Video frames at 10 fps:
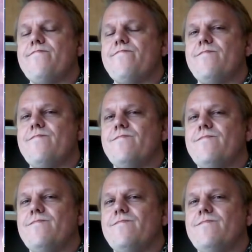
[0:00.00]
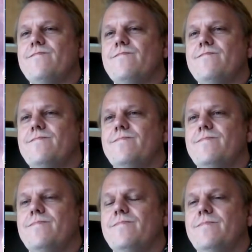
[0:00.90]

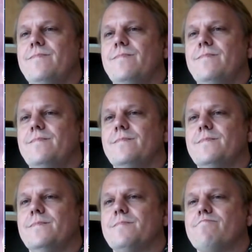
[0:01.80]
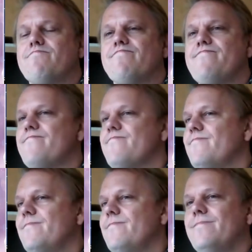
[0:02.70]
(silent)